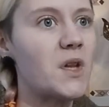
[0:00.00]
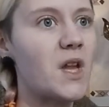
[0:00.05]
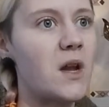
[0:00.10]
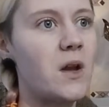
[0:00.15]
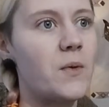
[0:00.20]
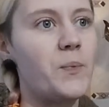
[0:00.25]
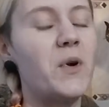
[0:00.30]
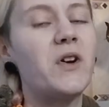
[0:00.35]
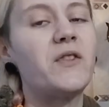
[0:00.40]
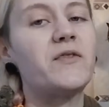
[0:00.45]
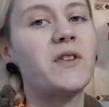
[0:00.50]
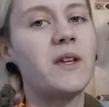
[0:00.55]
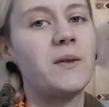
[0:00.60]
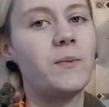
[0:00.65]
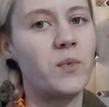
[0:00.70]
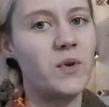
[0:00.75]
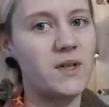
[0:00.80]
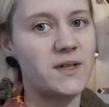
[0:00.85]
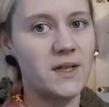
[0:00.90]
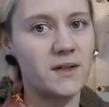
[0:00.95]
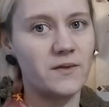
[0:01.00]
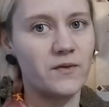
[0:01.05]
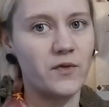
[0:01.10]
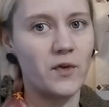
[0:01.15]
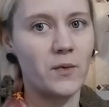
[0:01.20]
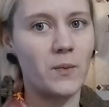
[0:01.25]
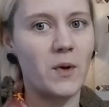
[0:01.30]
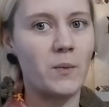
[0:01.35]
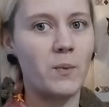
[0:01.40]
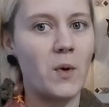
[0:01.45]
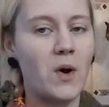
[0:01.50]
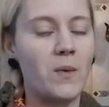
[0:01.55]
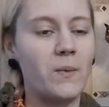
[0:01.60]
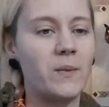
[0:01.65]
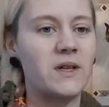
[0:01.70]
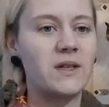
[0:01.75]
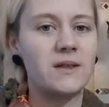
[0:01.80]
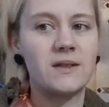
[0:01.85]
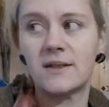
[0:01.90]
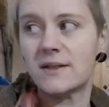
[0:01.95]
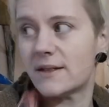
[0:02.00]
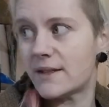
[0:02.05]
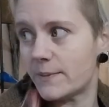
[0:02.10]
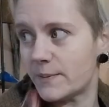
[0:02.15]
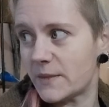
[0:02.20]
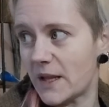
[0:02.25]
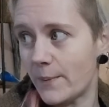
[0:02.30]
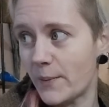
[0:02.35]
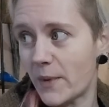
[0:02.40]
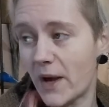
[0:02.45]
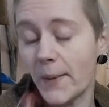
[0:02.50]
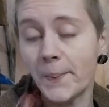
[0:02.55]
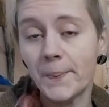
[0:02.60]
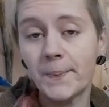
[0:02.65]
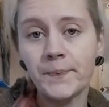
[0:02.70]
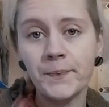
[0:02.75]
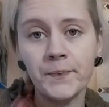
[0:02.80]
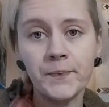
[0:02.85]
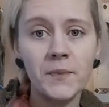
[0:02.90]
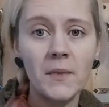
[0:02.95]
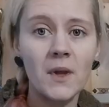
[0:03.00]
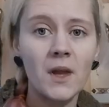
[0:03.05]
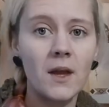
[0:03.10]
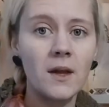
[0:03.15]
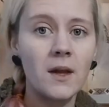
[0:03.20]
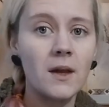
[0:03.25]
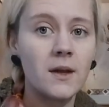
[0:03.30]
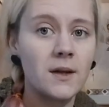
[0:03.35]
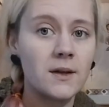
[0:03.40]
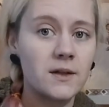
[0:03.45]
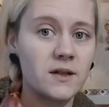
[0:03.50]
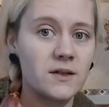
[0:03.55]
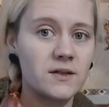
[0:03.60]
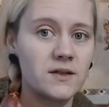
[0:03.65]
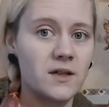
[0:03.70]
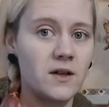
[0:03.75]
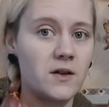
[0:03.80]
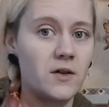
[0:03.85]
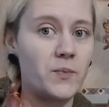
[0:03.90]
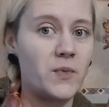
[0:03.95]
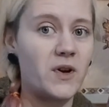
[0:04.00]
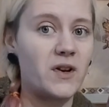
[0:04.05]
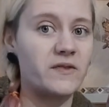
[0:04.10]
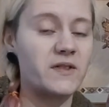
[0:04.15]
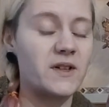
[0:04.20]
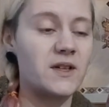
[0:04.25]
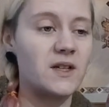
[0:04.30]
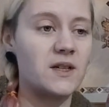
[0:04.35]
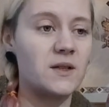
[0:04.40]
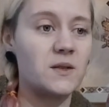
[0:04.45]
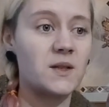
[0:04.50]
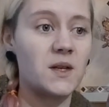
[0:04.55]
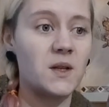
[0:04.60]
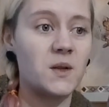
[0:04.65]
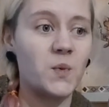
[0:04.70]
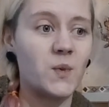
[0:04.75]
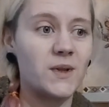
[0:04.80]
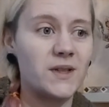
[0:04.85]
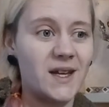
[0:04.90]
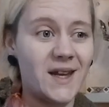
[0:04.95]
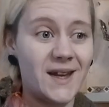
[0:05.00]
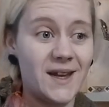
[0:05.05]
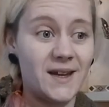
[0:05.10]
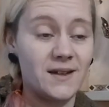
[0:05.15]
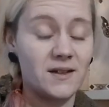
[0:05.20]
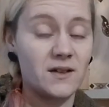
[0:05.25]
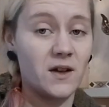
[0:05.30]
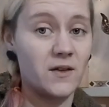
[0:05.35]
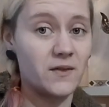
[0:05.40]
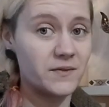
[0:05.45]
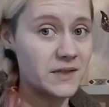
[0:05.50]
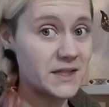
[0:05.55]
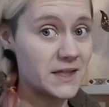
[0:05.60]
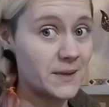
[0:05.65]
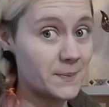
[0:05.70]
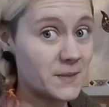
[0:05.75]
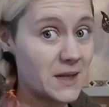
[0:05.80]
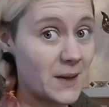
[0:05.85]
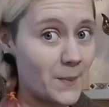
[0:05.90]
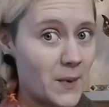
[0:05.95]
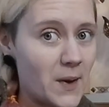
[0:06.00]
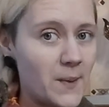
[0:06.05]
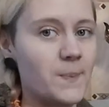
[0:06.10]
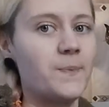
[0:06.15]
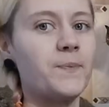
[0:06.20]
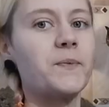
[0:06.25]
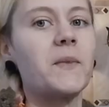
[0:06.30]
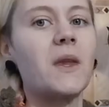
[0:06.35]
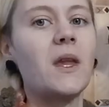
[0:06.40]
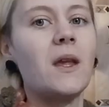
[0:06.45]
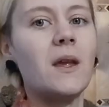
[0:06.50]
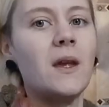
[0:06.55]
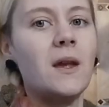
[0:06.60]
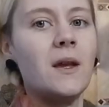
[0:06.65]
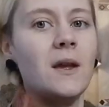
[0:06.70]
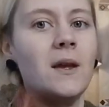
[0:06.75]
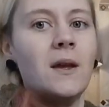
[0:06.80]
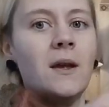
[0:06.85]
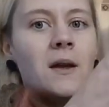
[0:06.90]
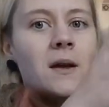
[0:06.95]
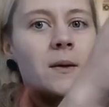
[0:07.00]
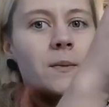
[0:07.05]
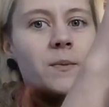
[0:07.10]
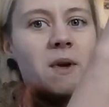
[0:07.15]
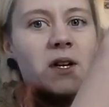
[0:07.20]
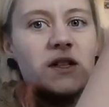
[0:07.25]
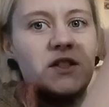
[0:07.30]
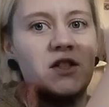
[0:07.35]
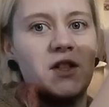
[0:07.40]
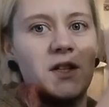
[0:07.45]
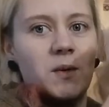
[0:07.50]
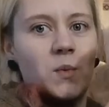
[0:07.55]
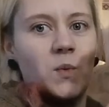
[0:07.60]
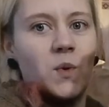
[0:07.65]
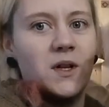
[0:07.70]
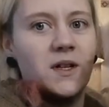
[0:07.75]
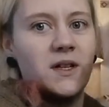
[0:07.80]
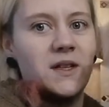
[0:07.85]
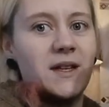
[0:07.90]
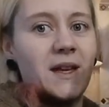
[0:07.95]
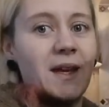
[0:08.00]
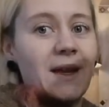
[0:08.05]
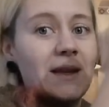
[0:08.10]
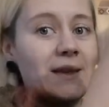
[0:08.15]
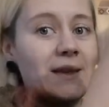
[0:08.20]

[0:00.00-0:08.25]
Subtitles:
birthday present for my mom in September, because her birthday is the 28th of September. But she wanted